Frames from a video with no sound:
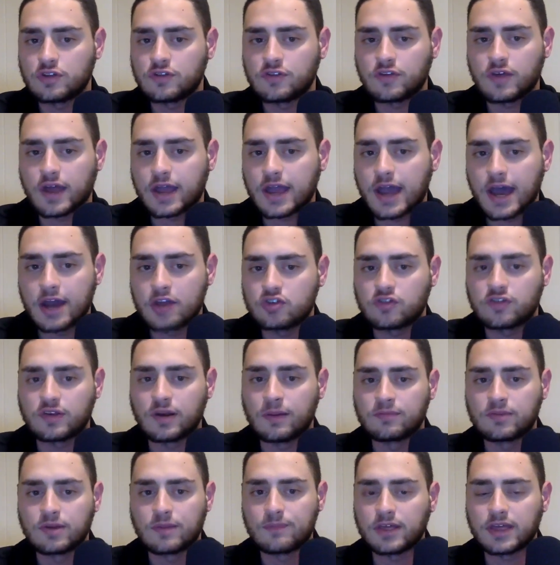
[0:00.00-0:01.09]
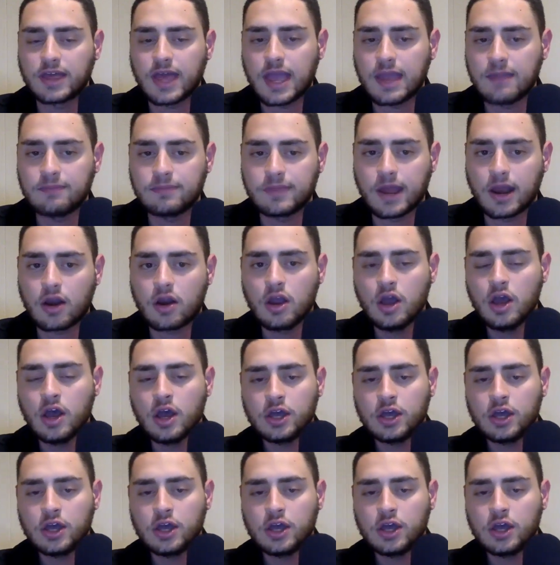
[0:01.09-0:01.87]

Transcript: So that kind of just sums up the game there.